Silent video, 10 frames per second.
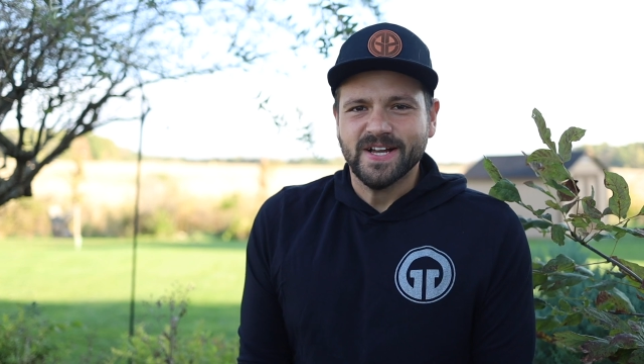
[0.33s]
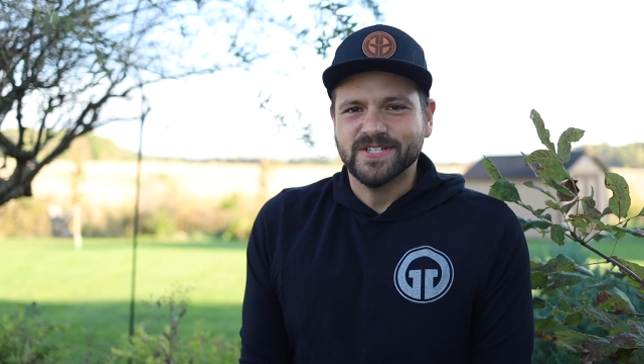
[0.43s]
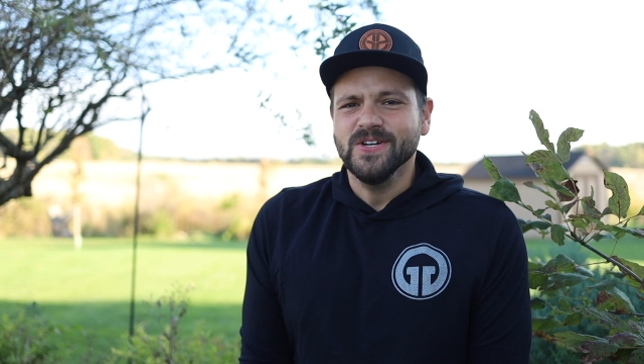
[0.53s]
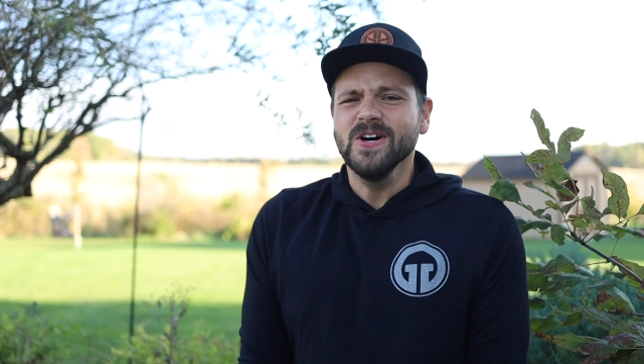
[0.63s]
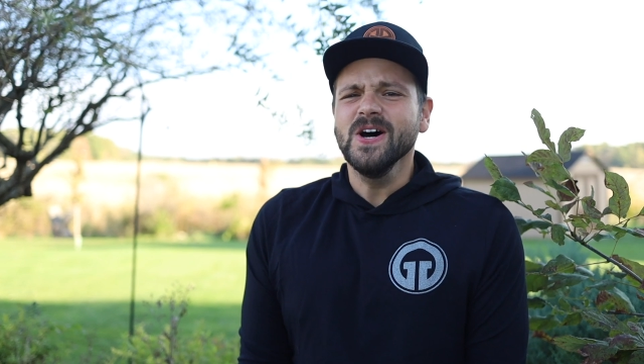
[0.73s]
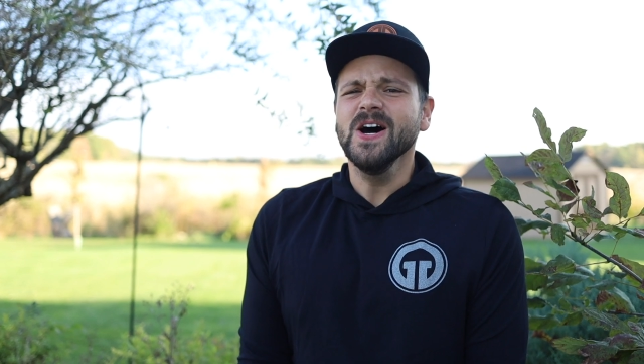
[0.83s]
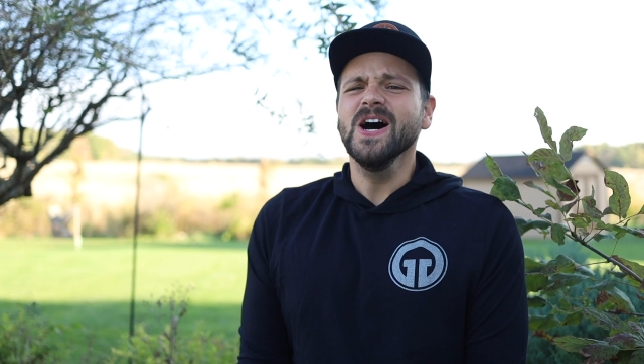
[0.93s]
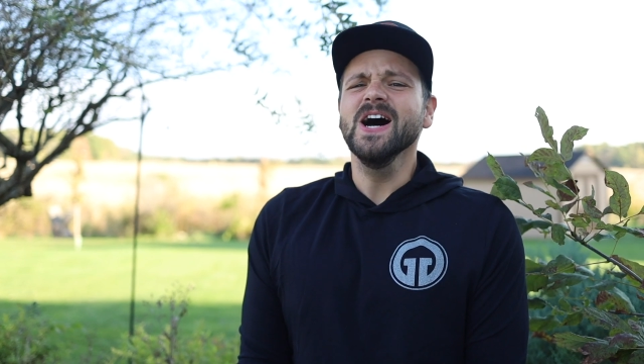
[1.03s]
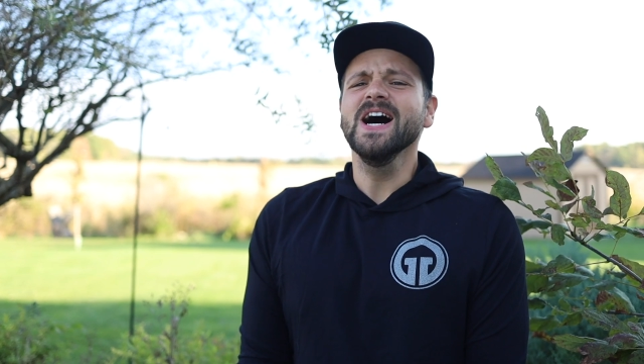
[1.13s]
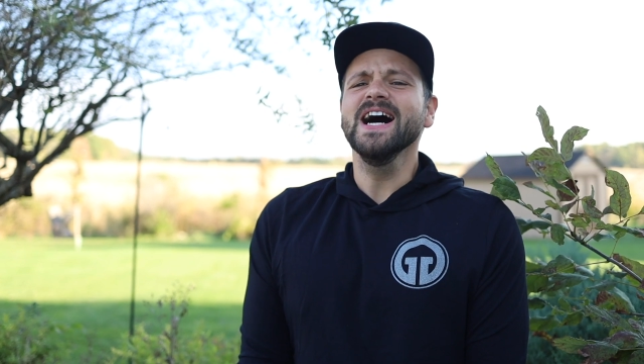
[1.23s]

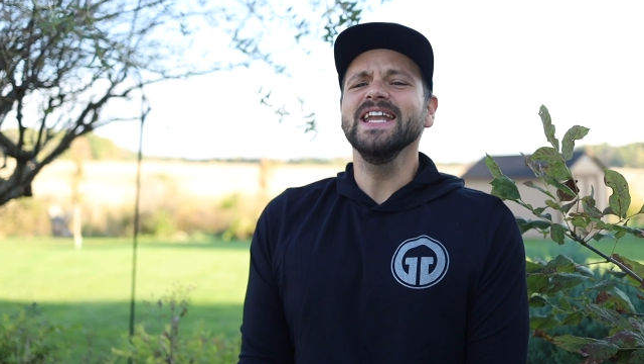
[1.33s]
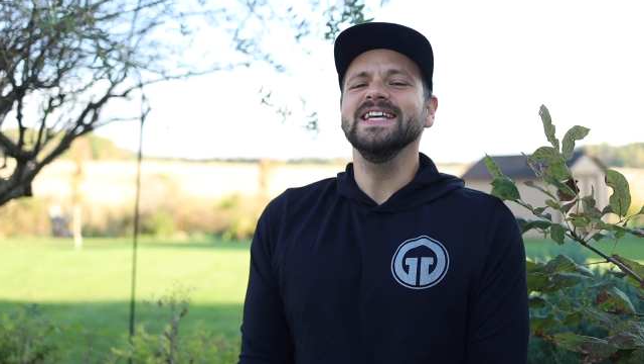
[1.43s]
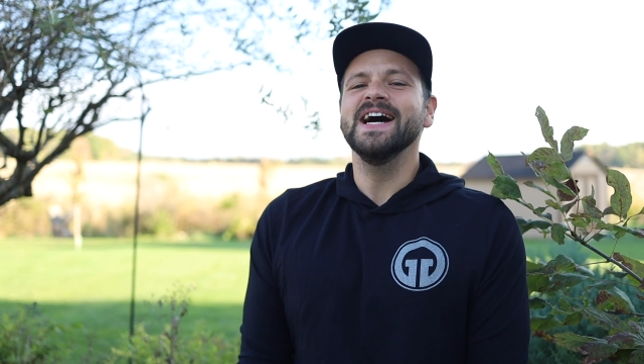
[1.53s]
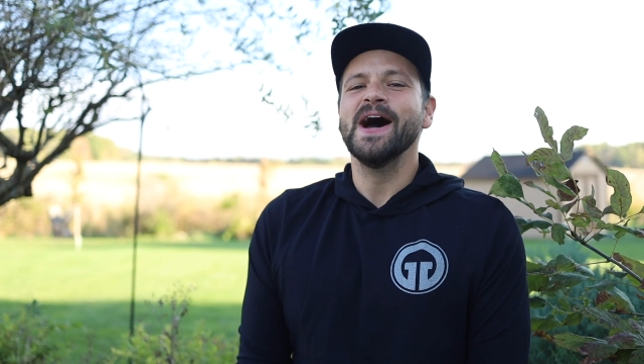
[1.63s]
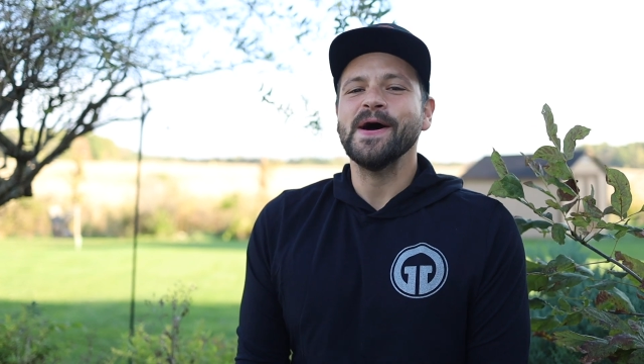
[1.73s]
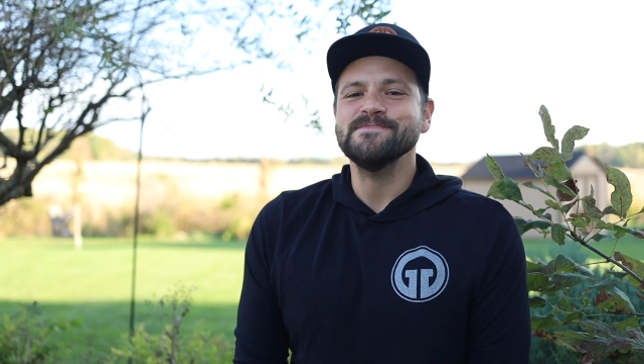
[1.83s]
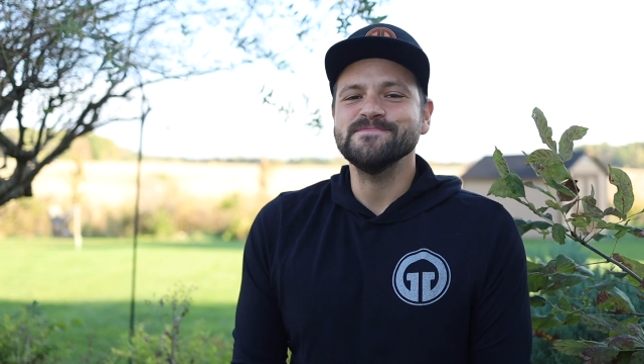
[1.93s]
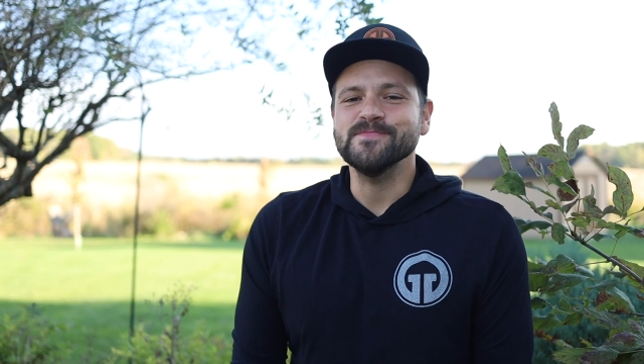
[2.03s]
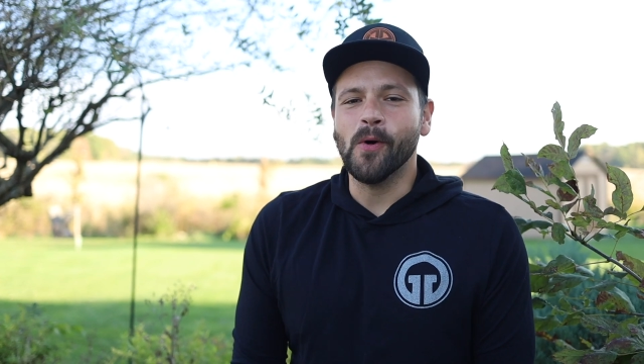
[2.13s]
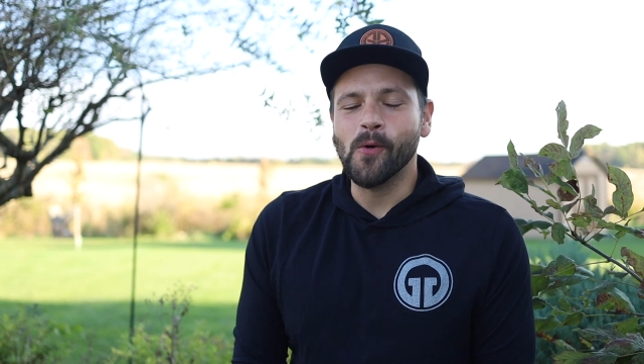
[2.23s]
Good
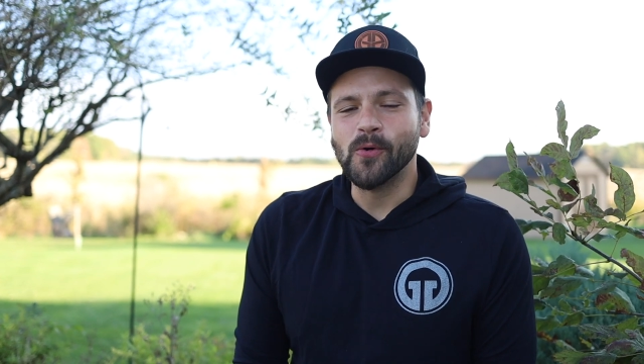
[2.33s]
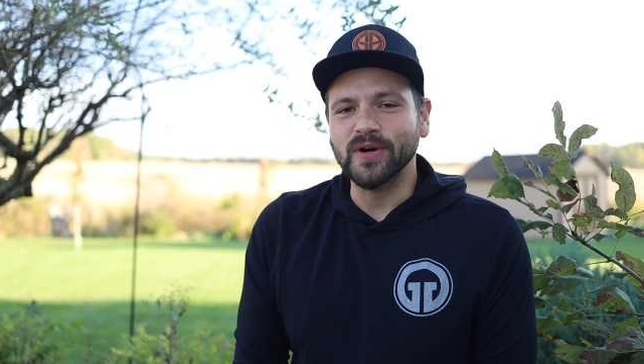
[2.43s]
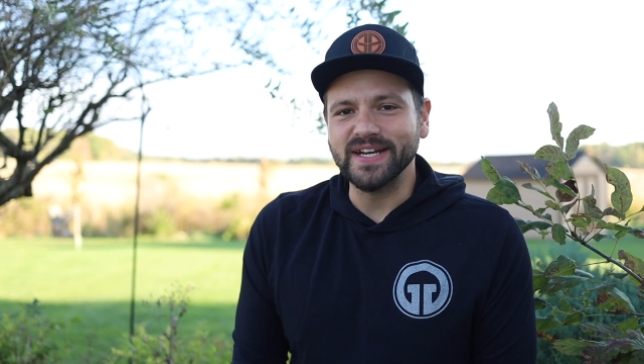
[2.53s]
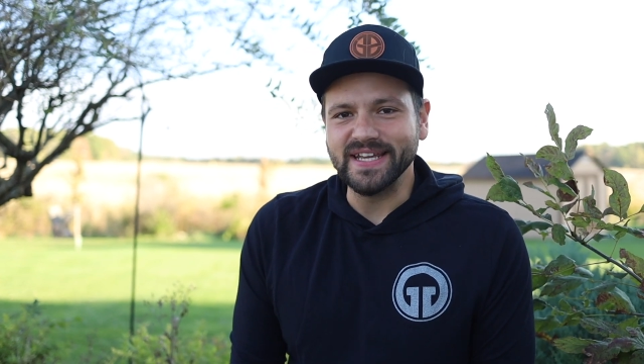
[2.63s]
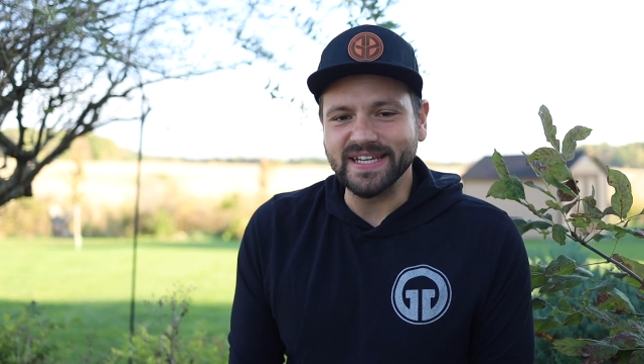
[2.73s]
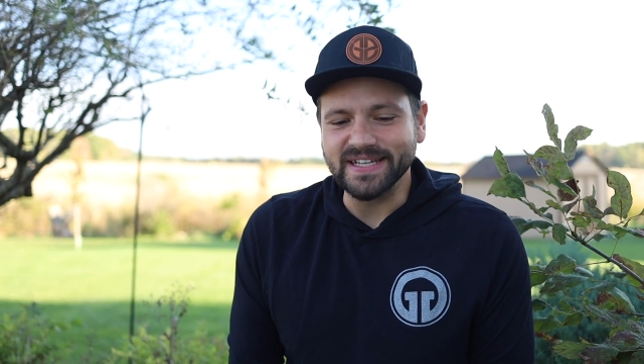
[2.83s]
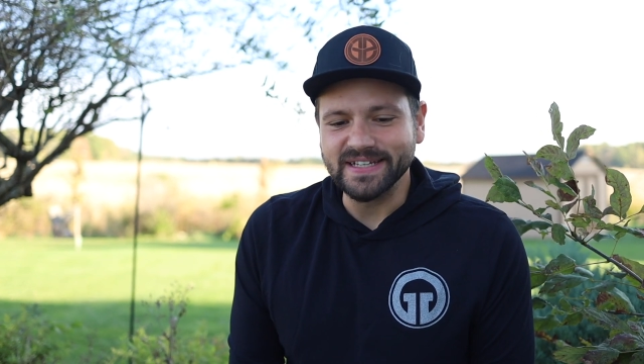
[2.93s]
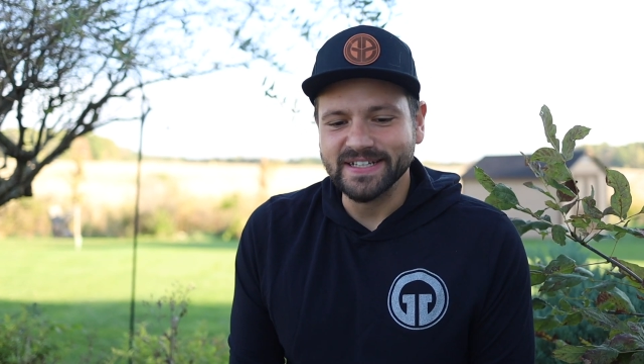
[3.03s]
morning.